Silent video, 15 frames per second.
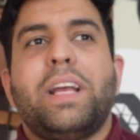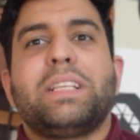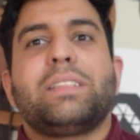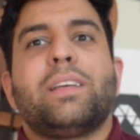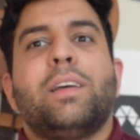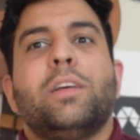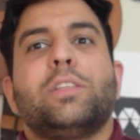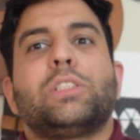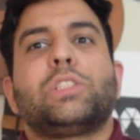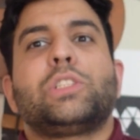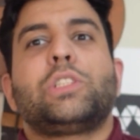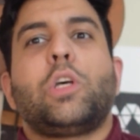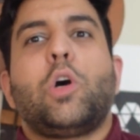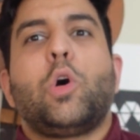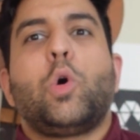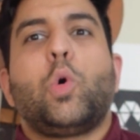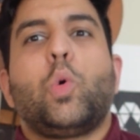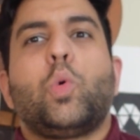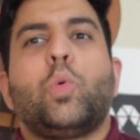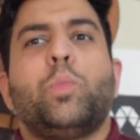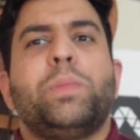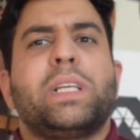right?
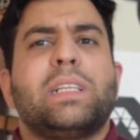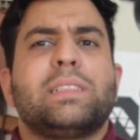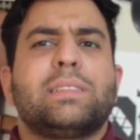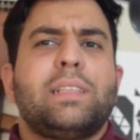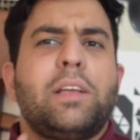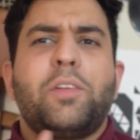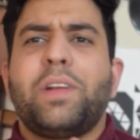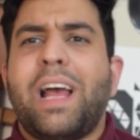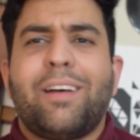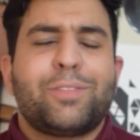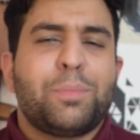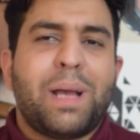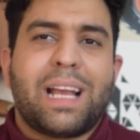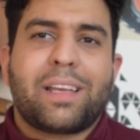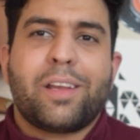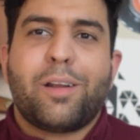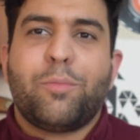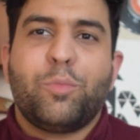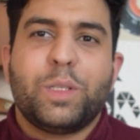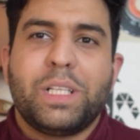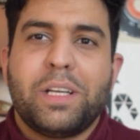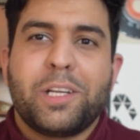So because they don't have to
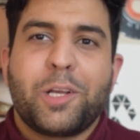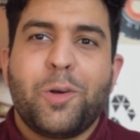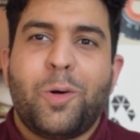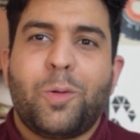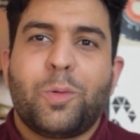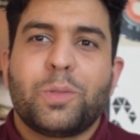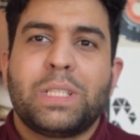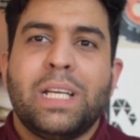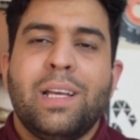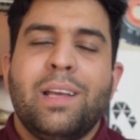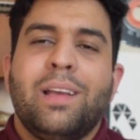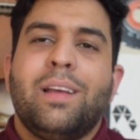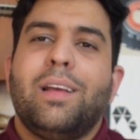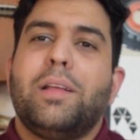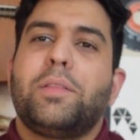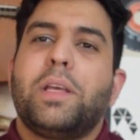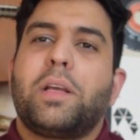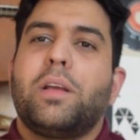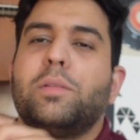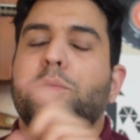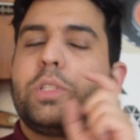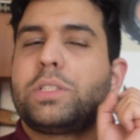back it up with any gold,
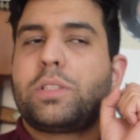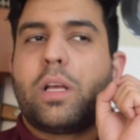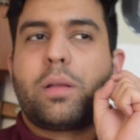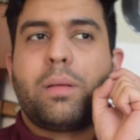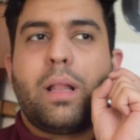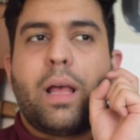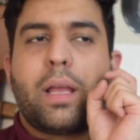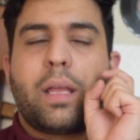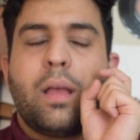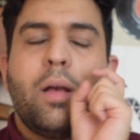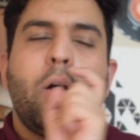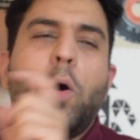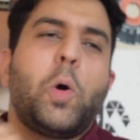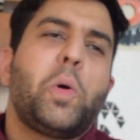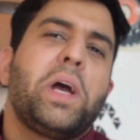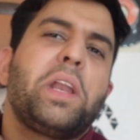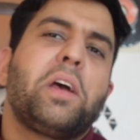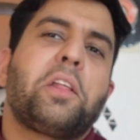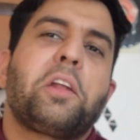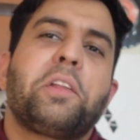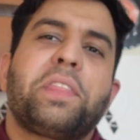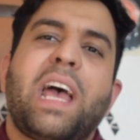and they can just like
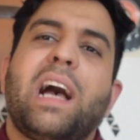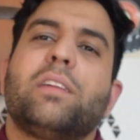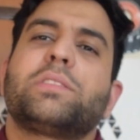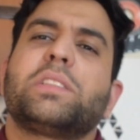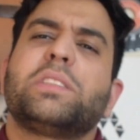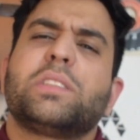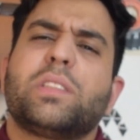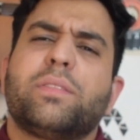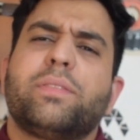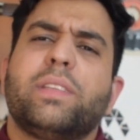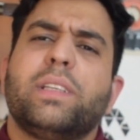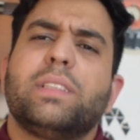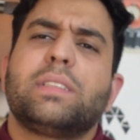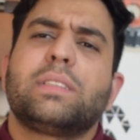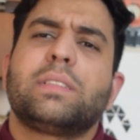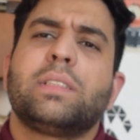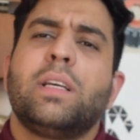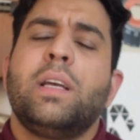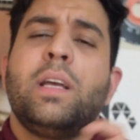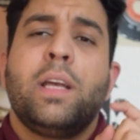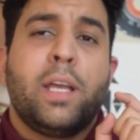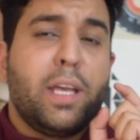oh, another thousands of
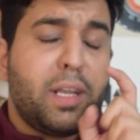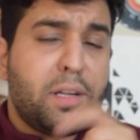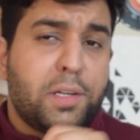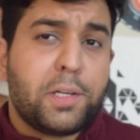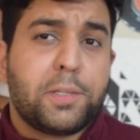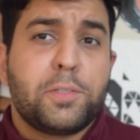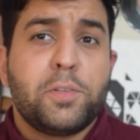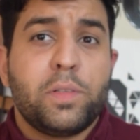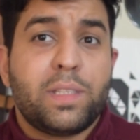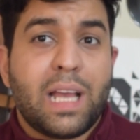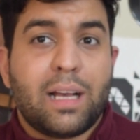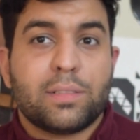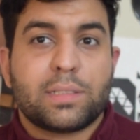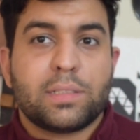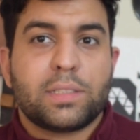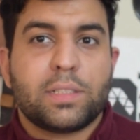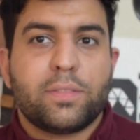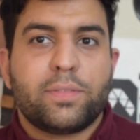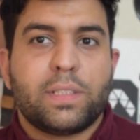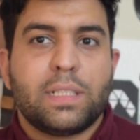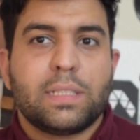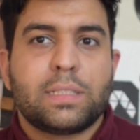this, another
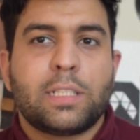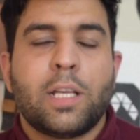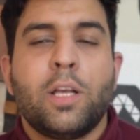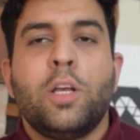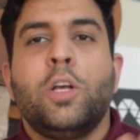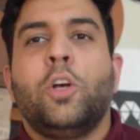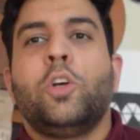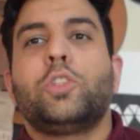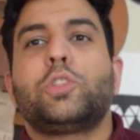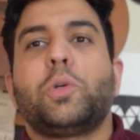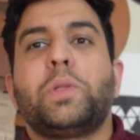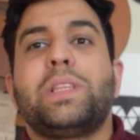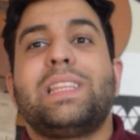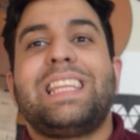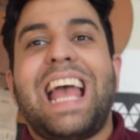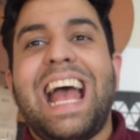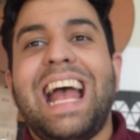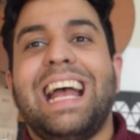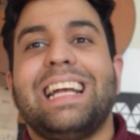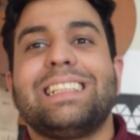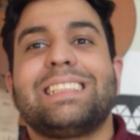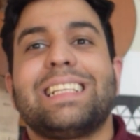2,000s of this. So
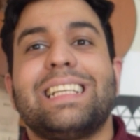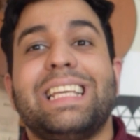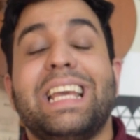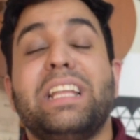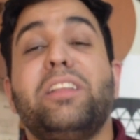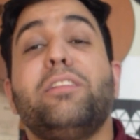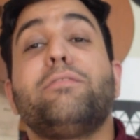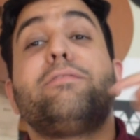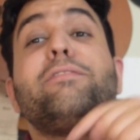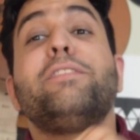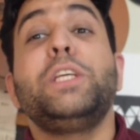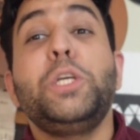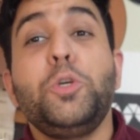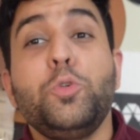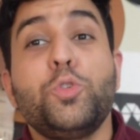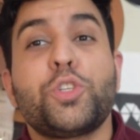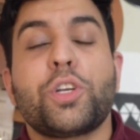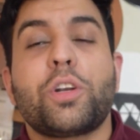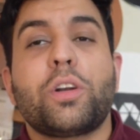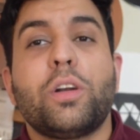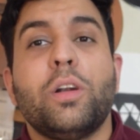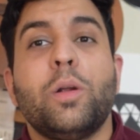that can in
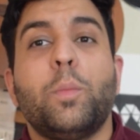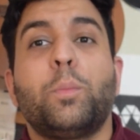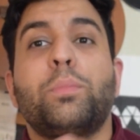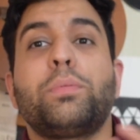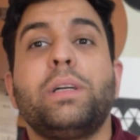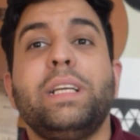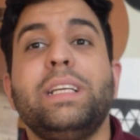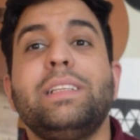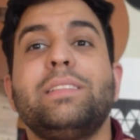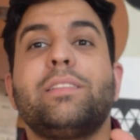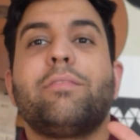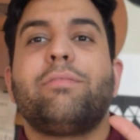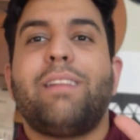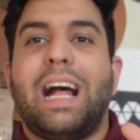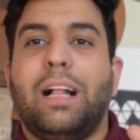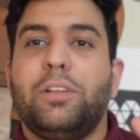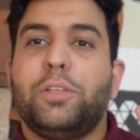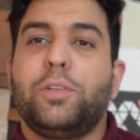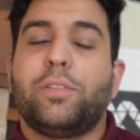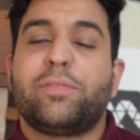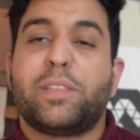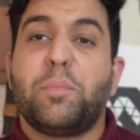future bring the
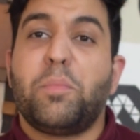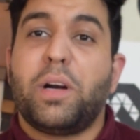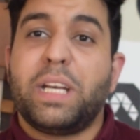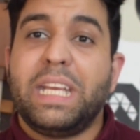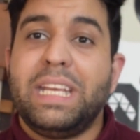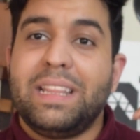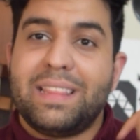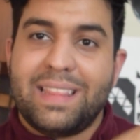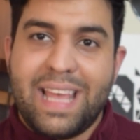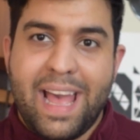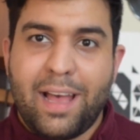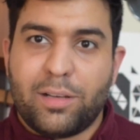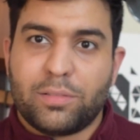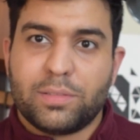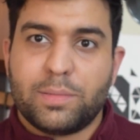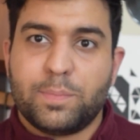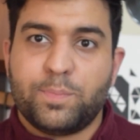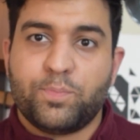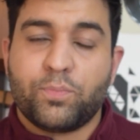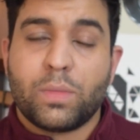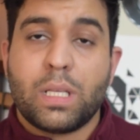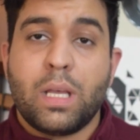value of the money down.